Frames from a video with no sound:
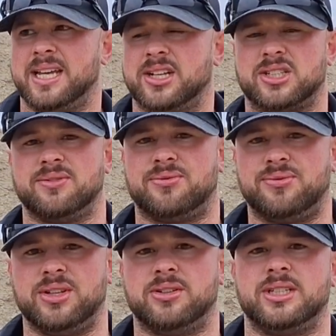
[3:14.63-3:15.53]
and doesn't
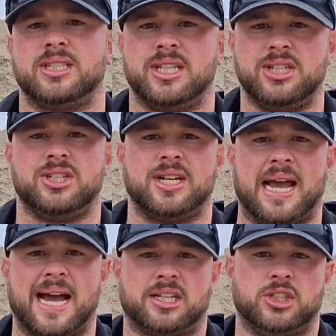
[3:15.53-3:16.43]
feel as easy
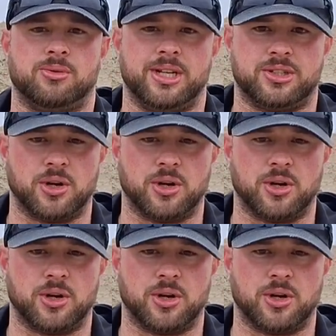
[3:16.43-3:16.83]
to actuate.